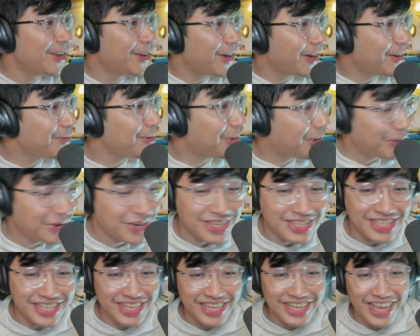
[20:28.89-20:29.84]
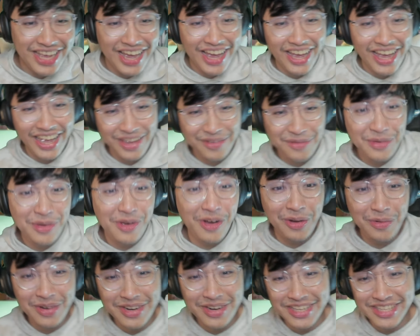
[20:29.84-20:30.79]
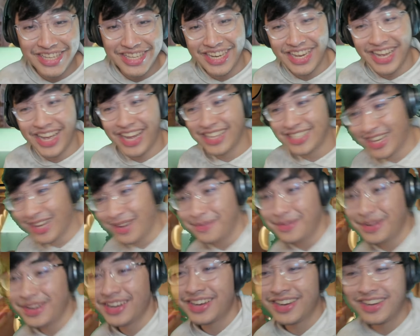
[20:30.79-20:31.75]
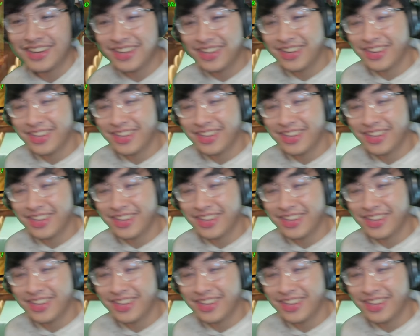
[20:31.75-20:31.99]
We all wanna see that! We all wanna see that, Tama.